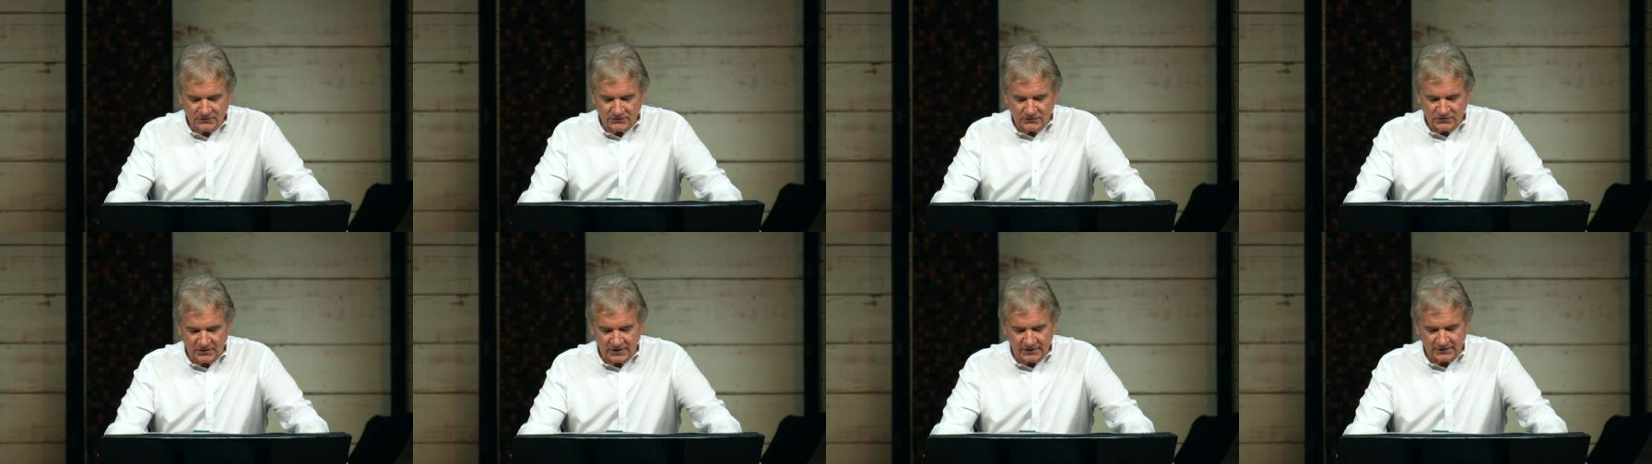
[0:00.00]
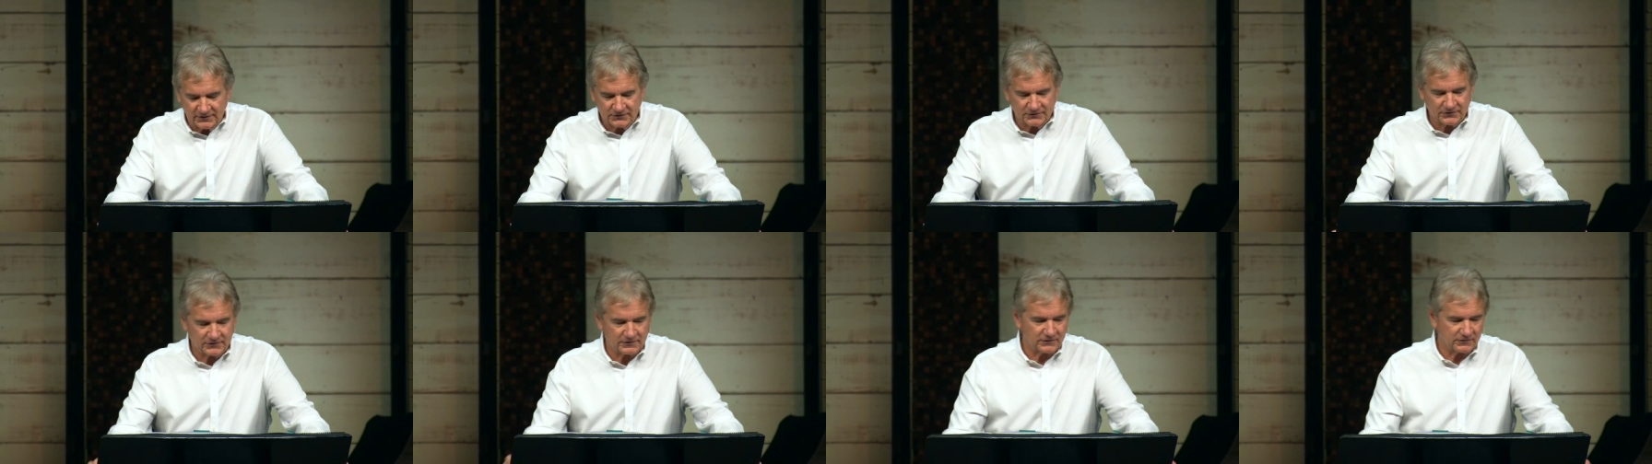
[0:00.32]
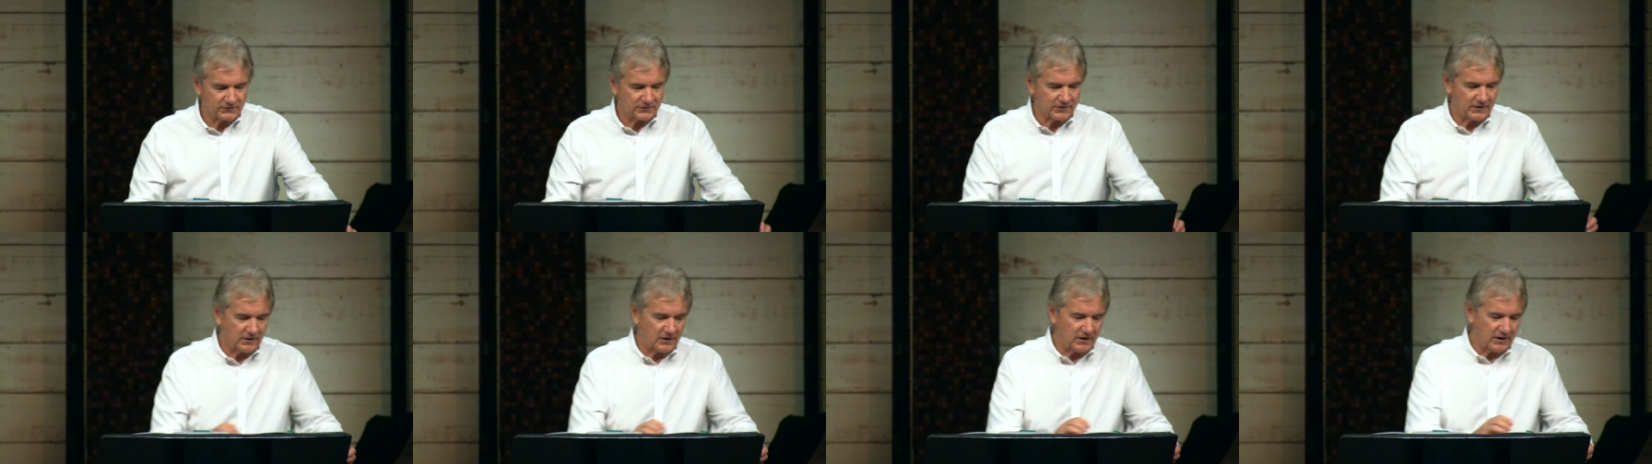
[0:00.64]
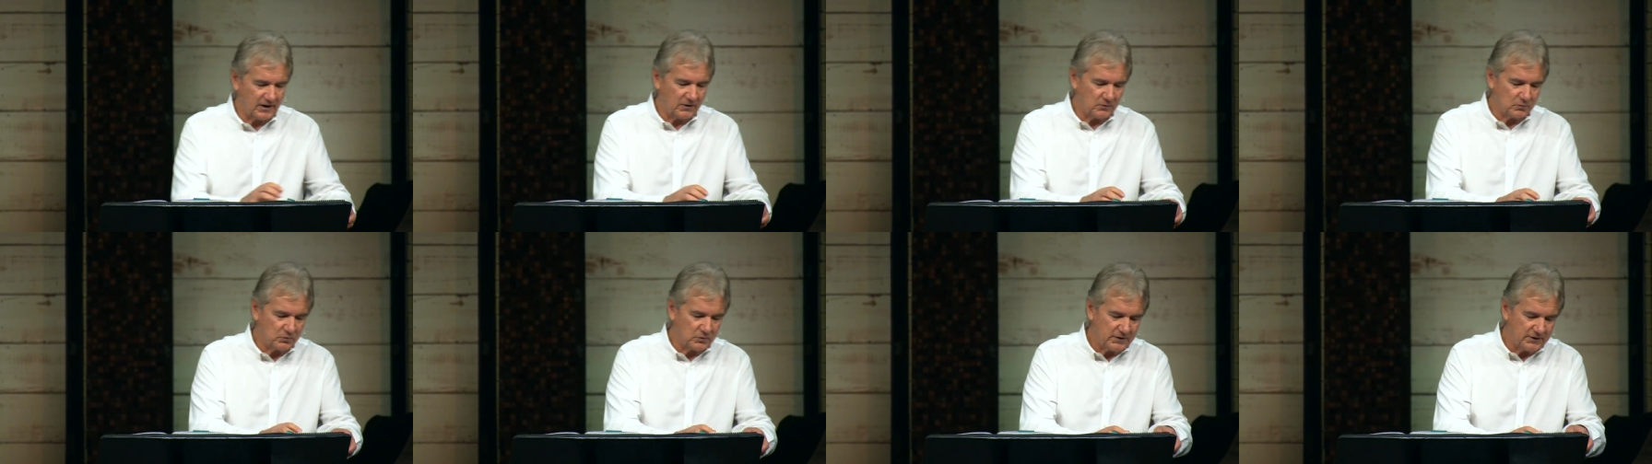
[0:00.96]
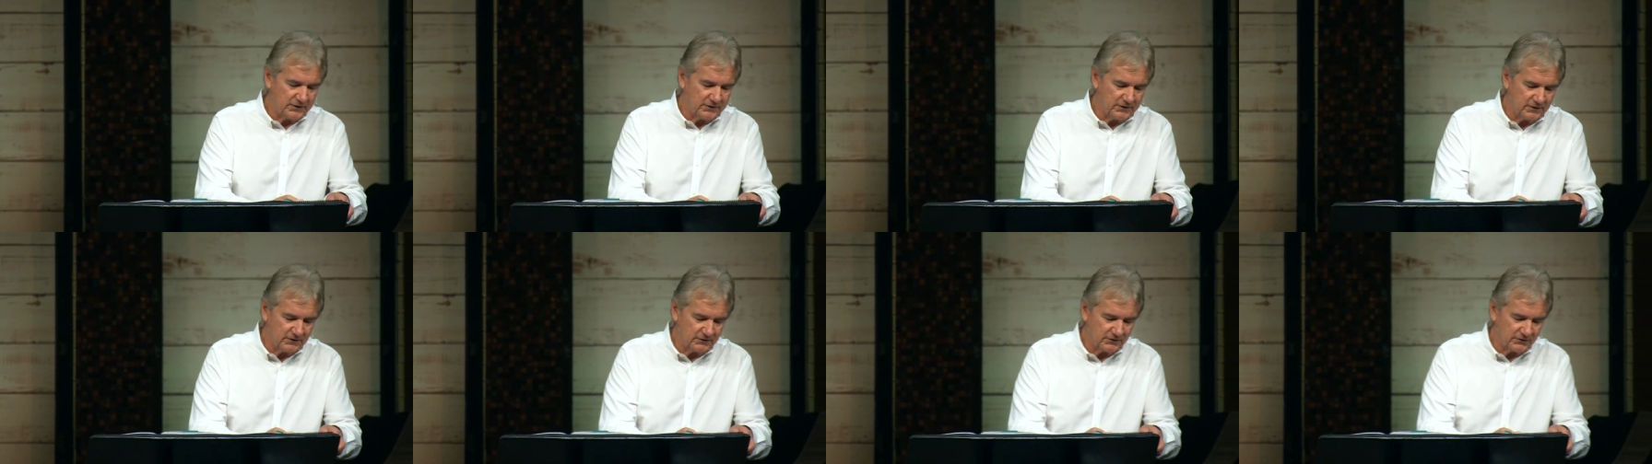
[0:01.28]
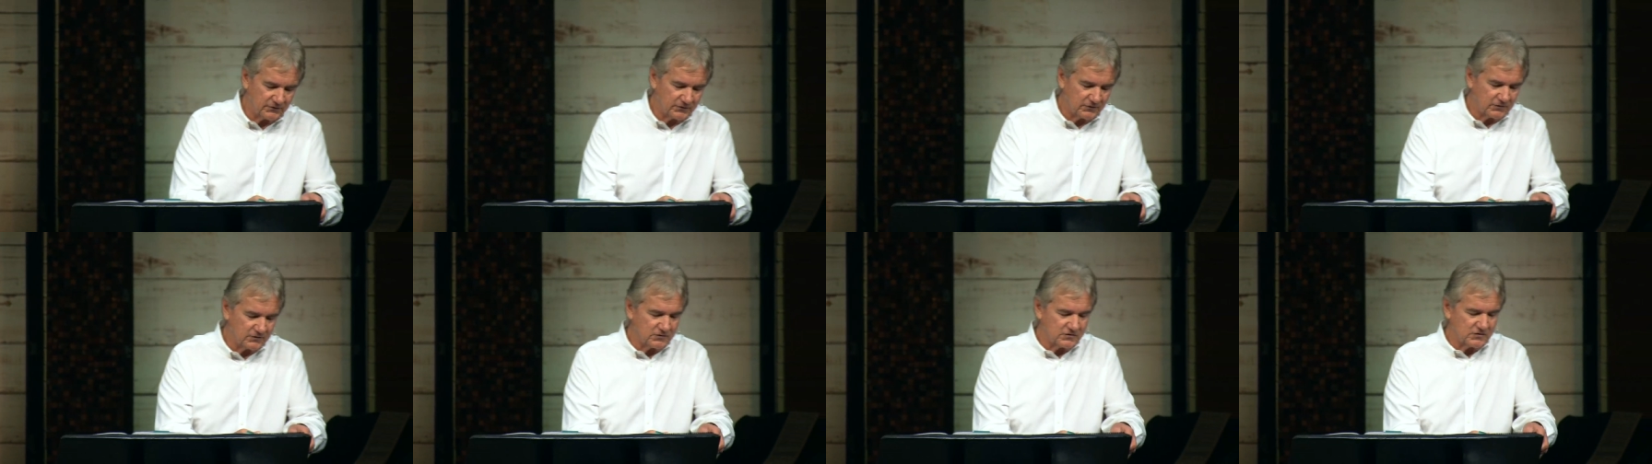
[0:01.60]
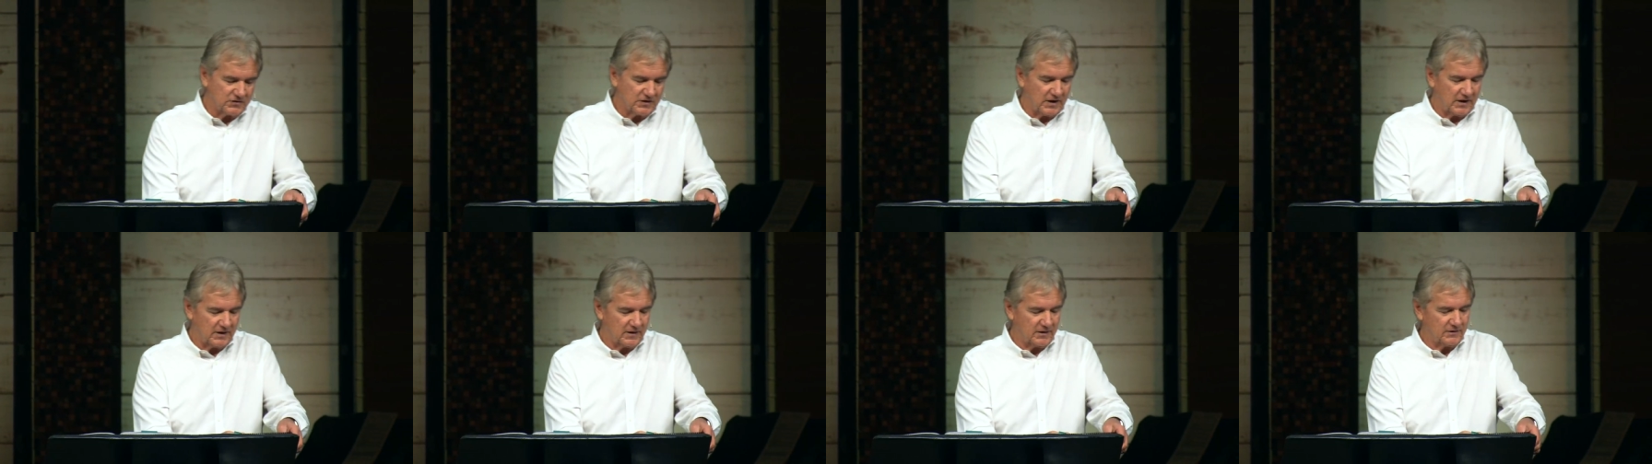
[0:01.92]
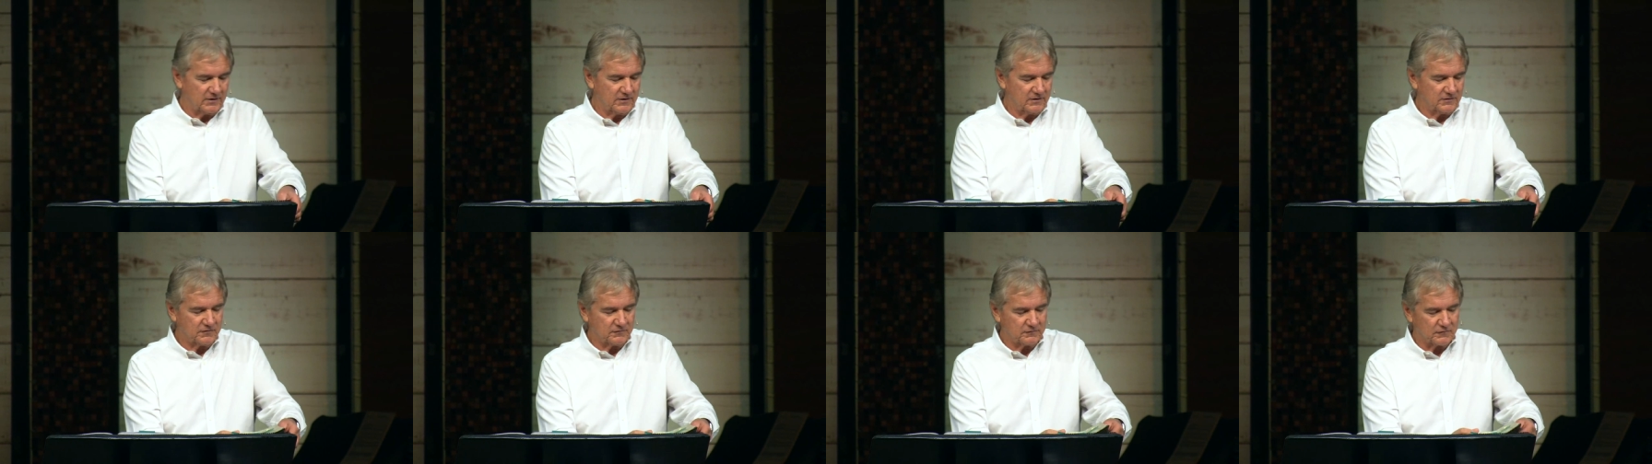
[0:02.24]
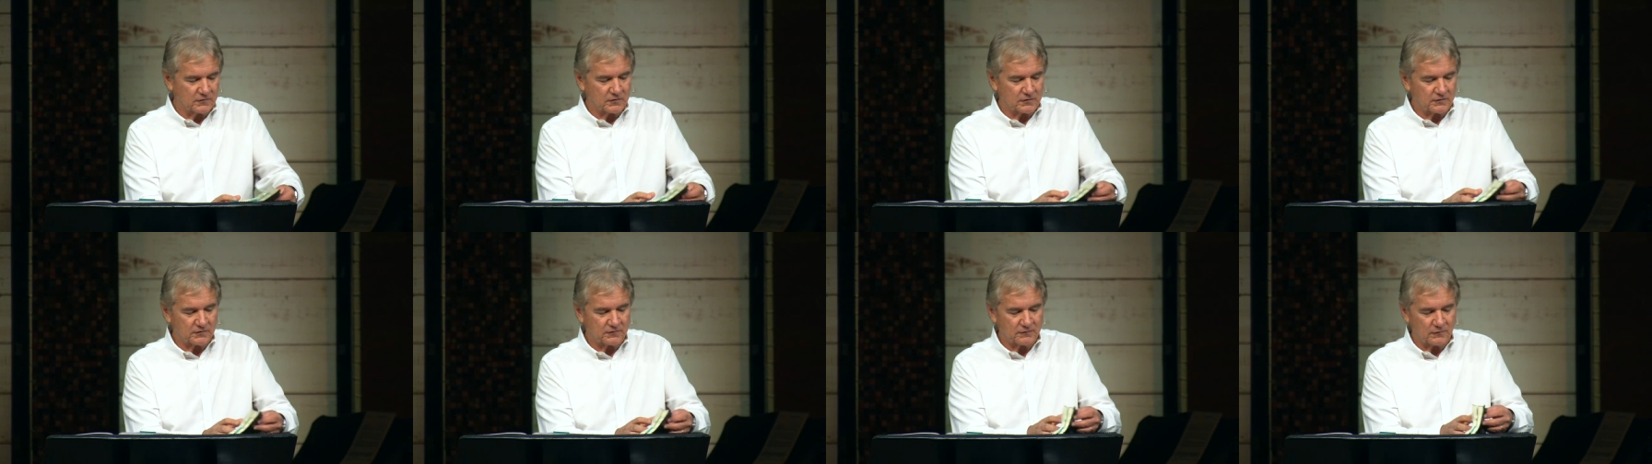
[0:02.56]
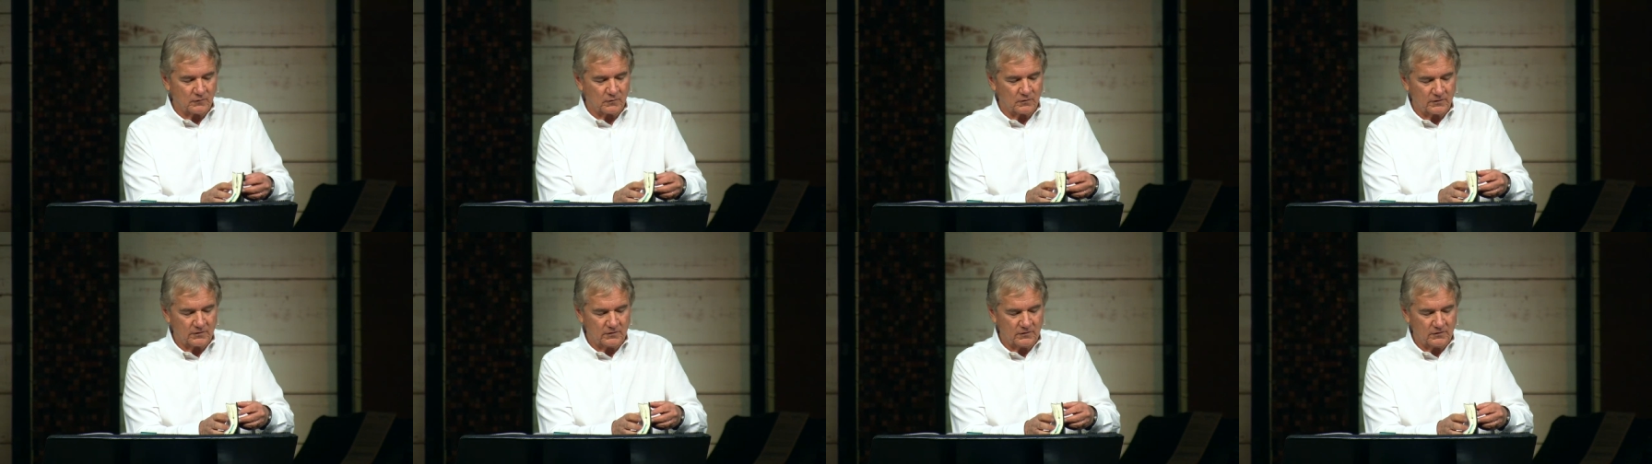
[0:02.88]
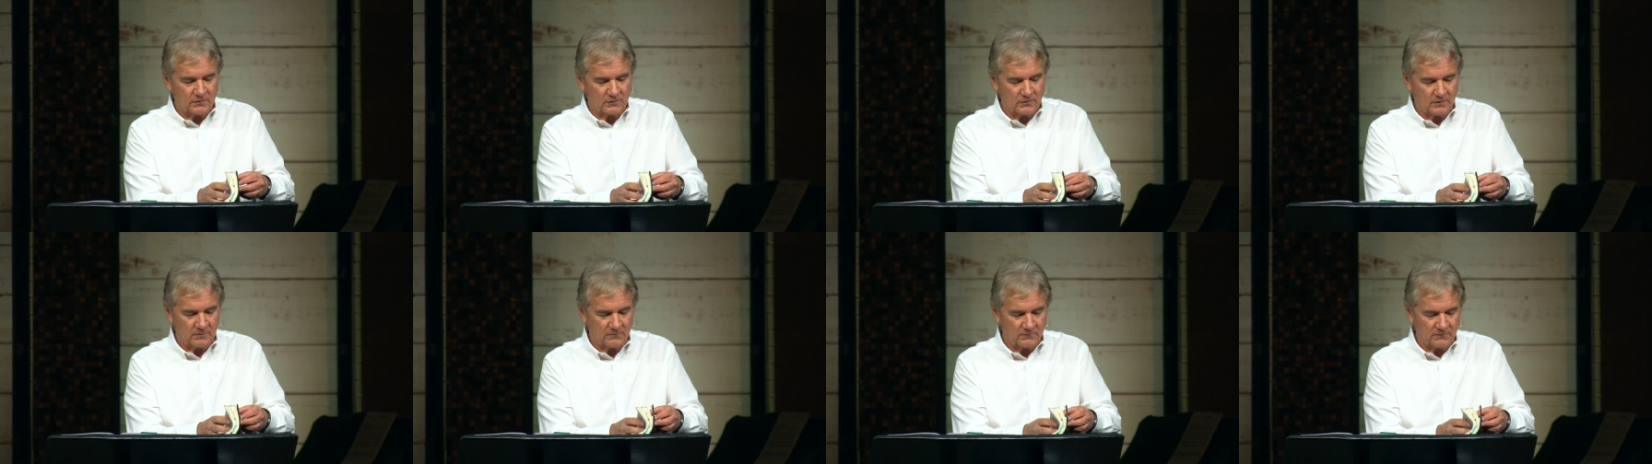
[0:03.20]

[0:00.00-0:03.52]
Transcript: in Genesis, I'll, I'll read this, this verse for you.